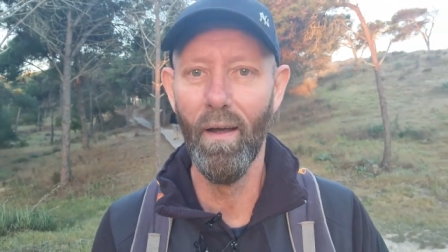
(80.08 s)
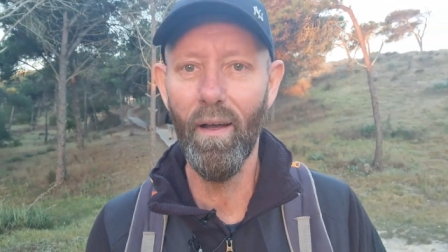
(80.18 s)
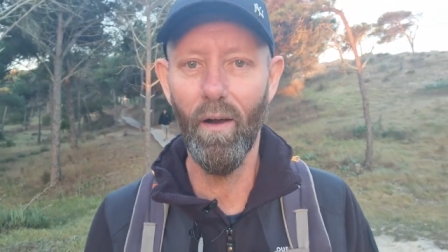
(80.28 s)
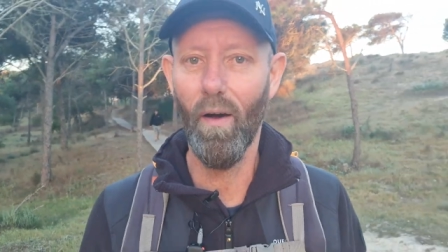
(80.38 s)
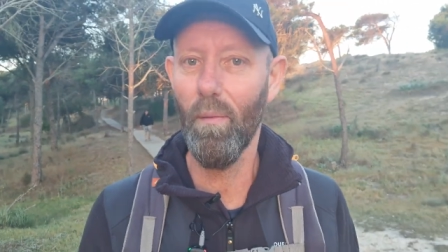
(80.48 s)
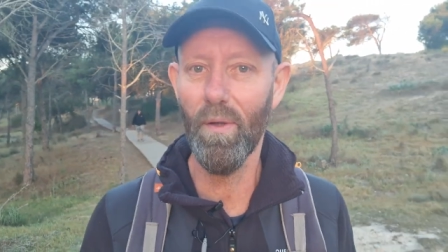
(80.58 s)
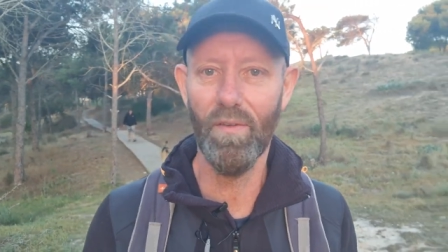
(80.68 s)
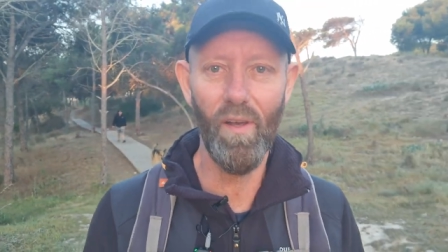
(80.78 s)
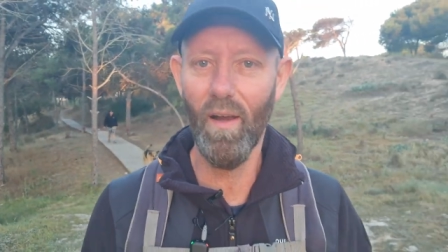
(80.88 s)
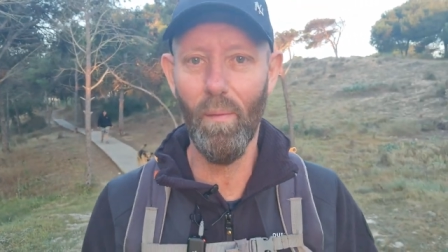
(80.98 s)
You know,
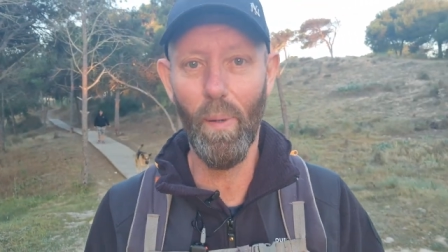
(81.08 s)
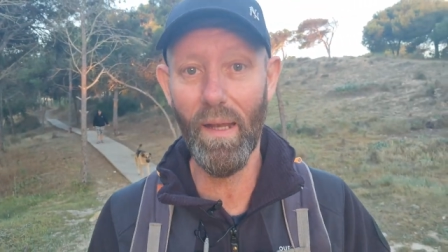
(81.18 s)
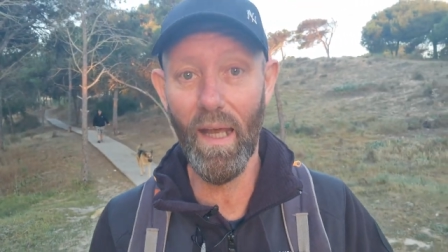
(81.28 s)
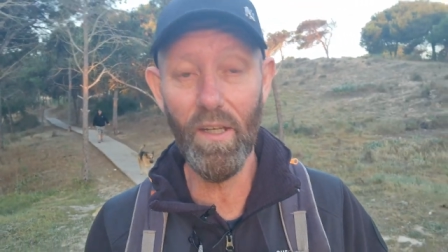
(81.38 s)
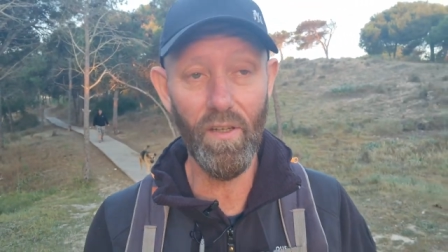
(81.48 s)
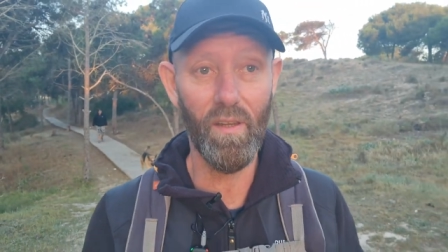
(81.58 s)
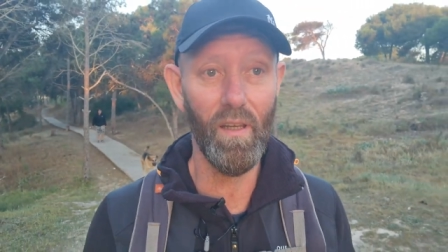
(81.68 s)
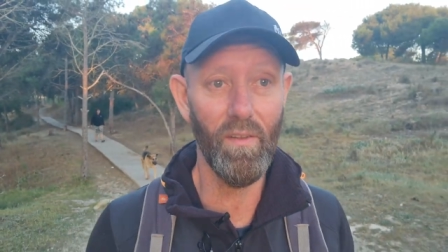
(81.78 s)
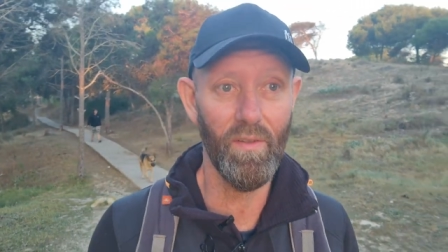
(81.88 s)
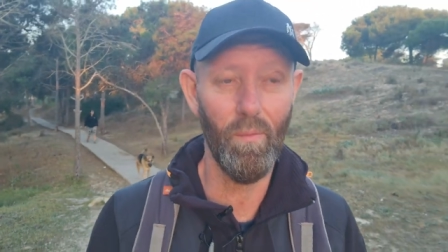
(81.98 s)
habits are by nature
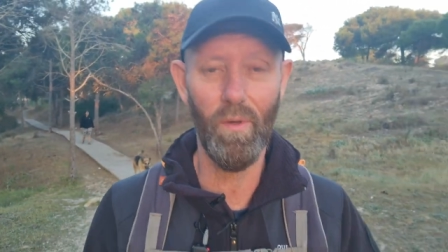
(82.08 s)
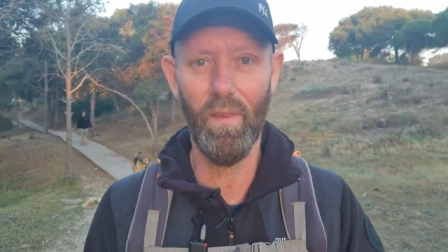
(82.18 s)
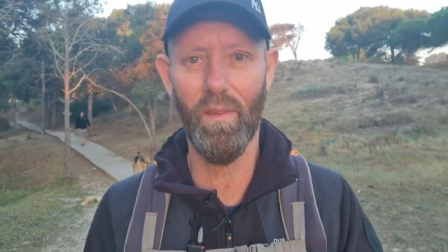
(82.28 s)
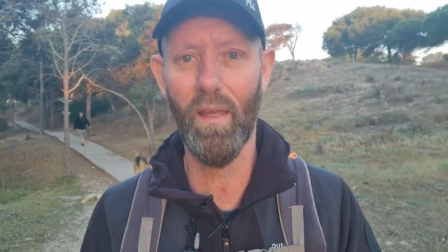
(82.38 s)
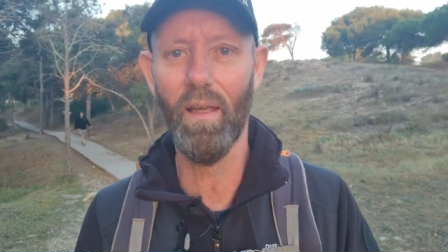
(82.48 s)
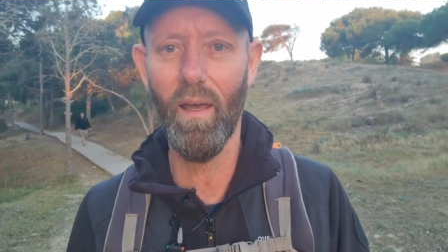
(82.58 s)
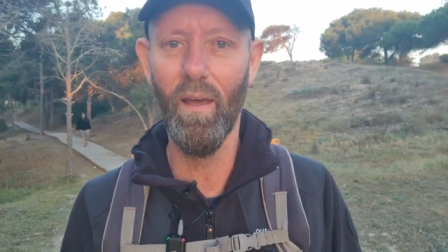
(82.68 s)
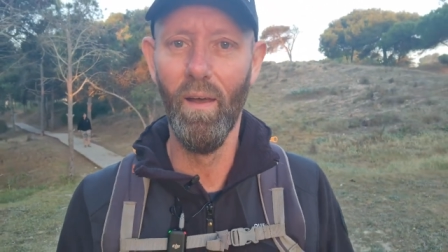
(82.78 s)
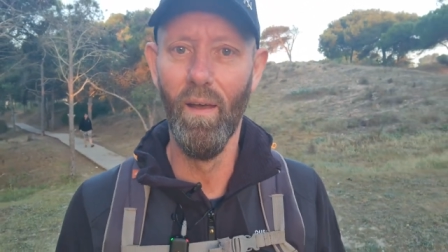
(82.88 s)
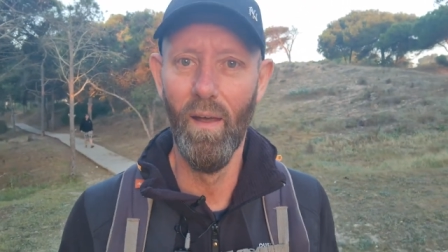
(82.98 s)
things that we think
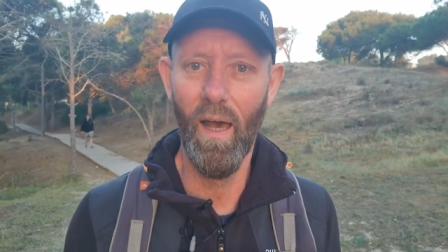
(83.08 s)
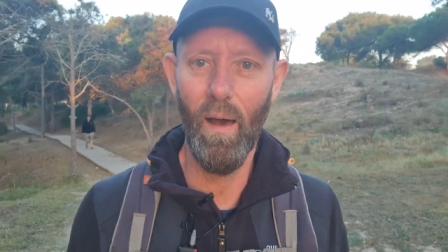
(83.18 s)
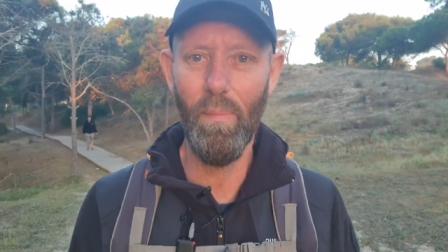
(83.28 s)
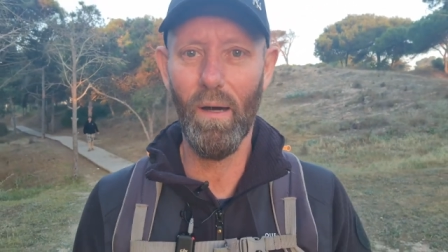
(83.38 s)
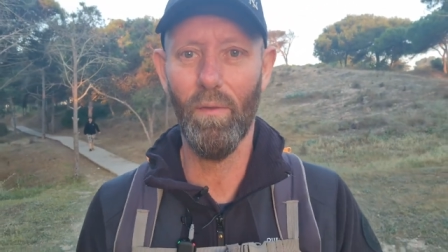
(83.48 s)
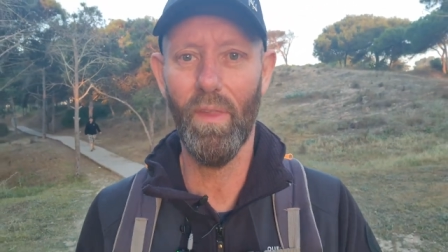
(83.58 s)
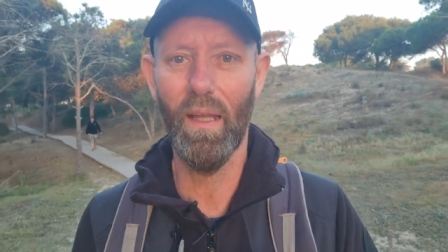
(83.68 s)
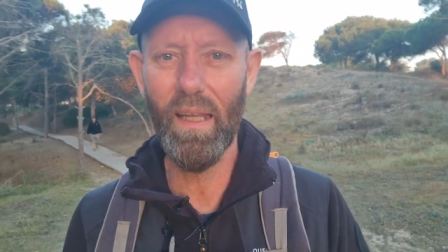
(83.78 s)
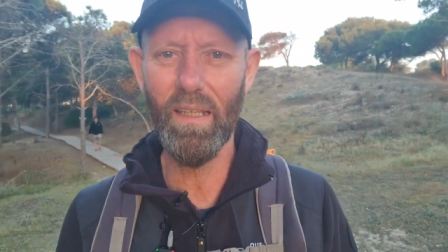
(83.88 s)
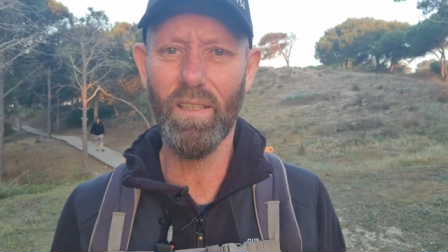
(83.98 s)
about the
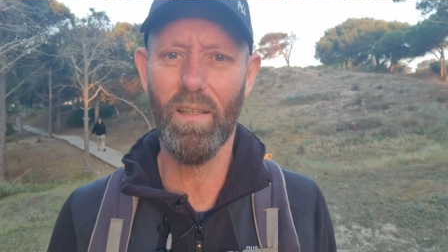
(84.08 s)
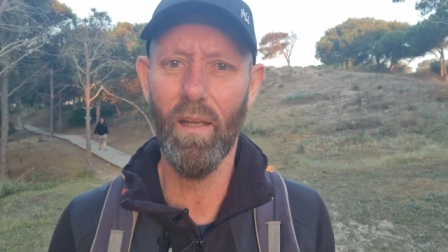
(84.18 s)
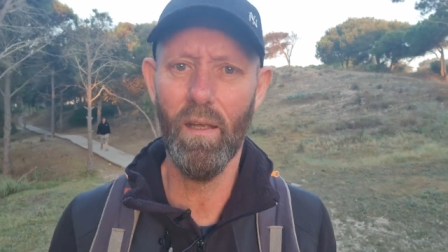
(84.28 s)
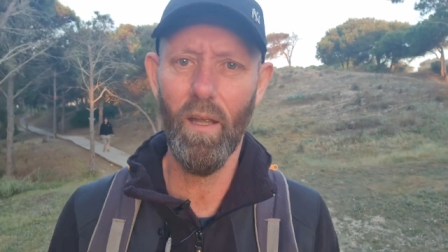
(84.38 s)
least.